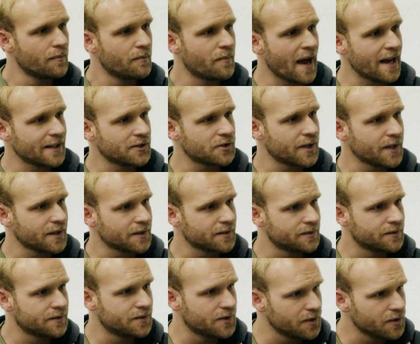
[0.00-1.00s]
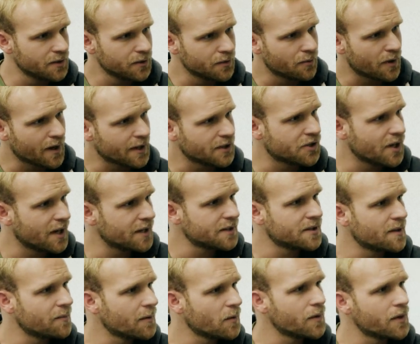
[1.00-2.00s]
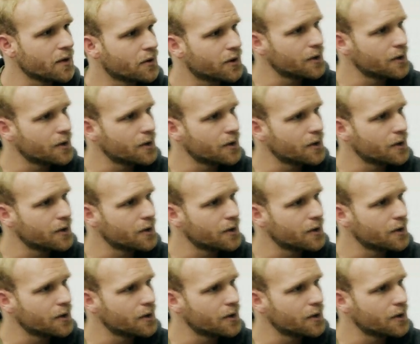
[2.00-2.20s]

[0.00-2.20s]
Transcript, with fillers: Patrick, do you want to share something with the